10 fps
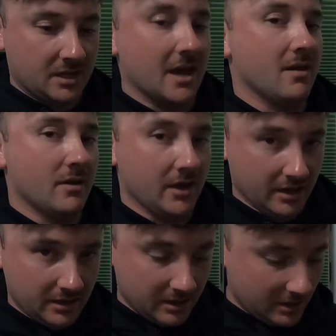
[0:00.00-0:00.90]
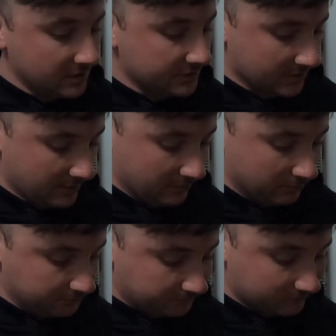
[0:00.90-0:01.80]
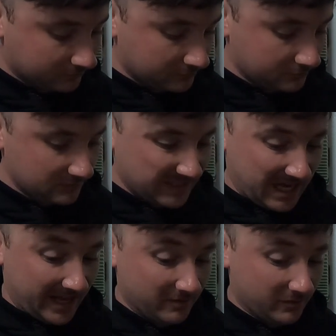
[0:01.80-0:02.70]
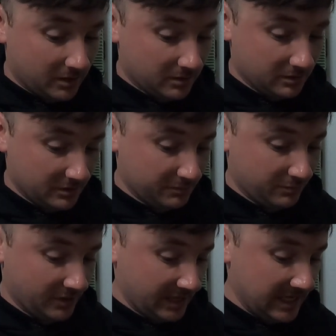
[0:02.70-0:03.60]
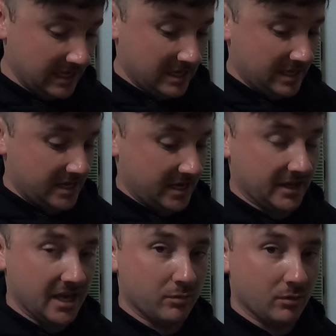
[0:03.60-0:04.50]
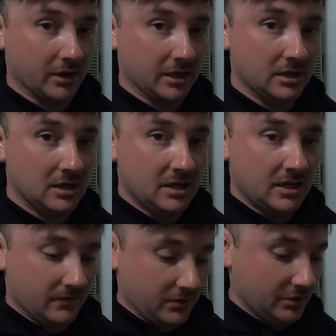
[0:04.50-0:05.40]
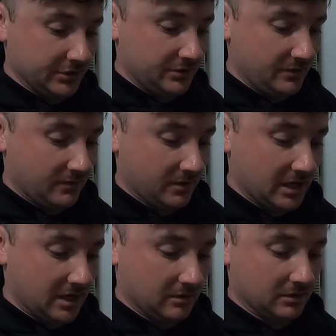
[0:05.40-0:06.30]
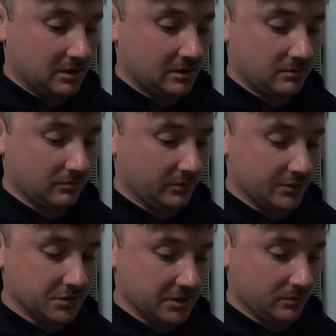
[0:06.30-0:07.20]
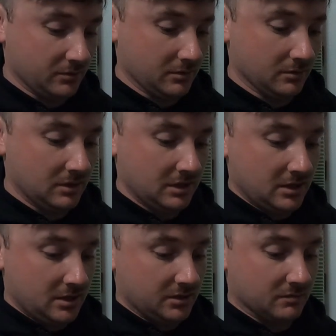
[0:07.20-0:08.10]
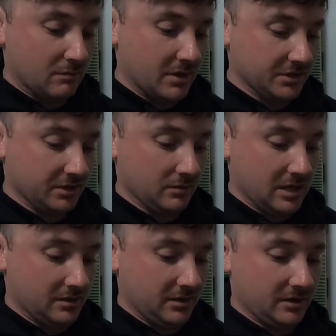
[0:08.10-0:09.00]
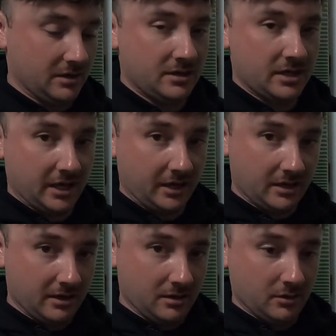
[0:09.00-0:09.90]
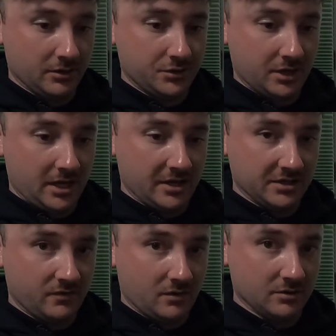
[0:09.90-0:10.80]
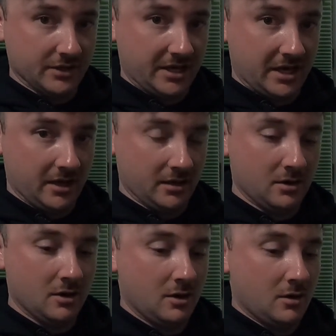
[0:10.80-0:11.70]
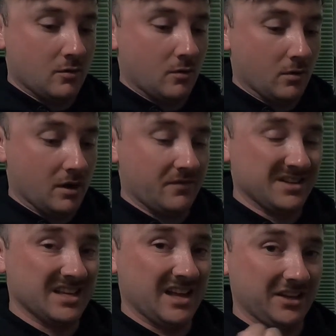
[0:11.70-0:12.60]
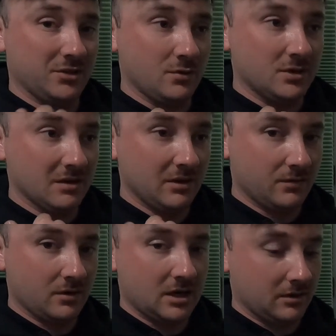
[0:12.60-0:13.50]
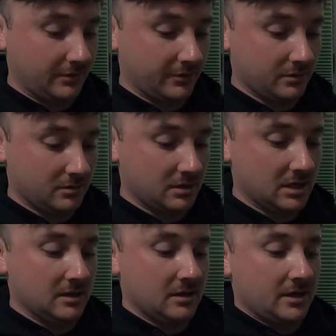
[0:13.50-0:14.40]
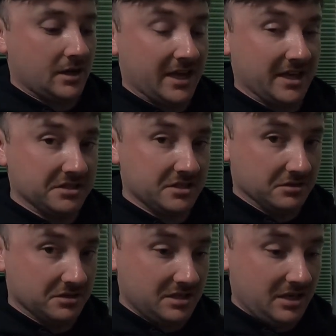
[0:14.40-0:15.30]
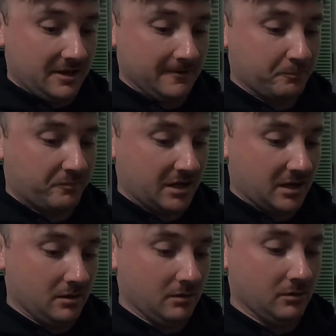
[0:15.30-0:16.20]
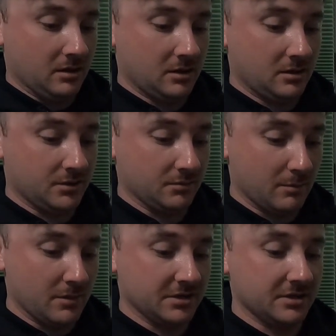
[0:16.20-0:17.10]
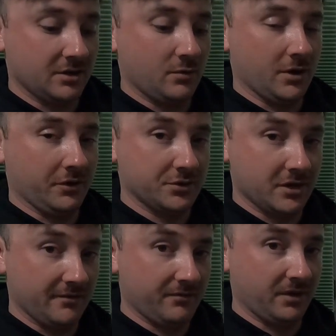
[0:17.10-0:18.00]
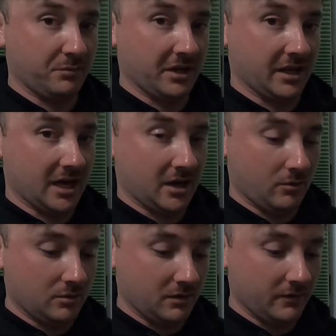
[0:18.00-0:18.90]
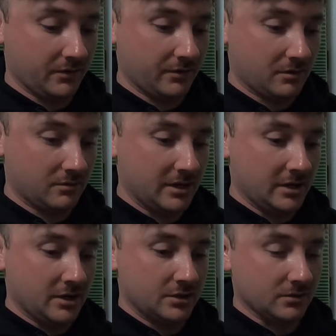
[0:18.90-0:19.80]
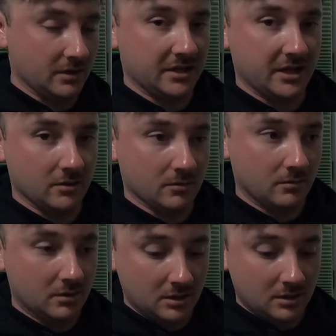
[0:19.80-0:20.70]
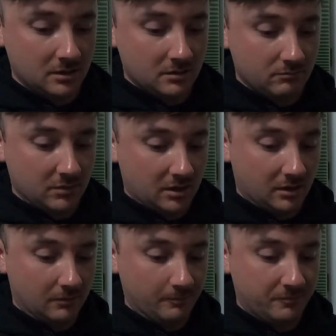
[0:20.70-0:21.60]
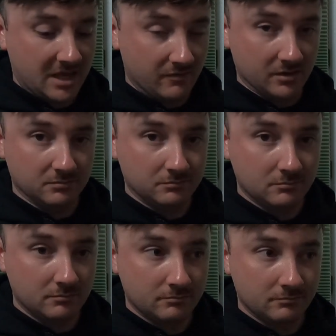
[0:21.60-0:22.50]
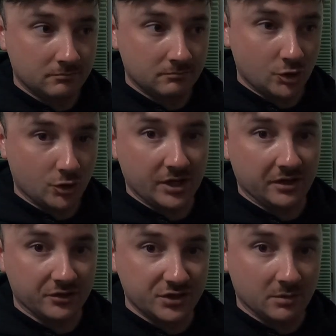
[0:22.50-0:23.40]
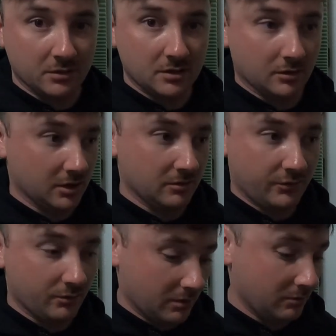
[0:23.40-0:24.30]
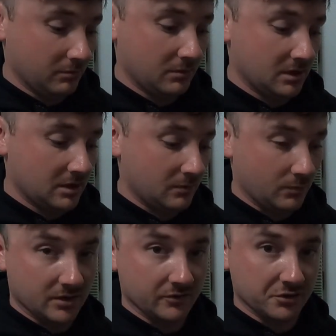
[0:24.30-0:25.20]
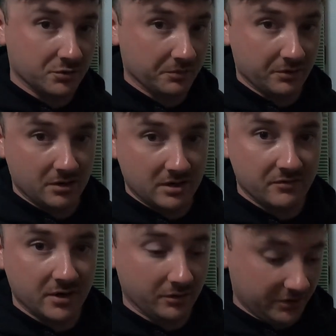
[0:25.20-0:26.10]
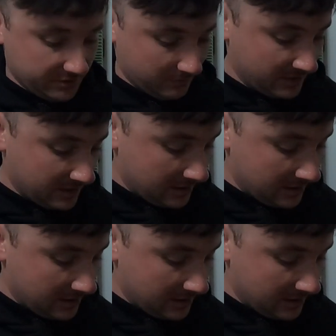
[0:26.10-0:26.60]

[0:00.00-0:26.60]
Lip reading: Have had some kind of gut hooks, but at that point, if the hook is too far down, legit will do my best to go down in there and cut on the shank as far as I can. Or if it's not like too terribly far down their throat and I can still see it, I'll do my best to quickly try flipping it out of their throat so that they don't have a hook in their stomach or throat whenever they're swimming around after I release them.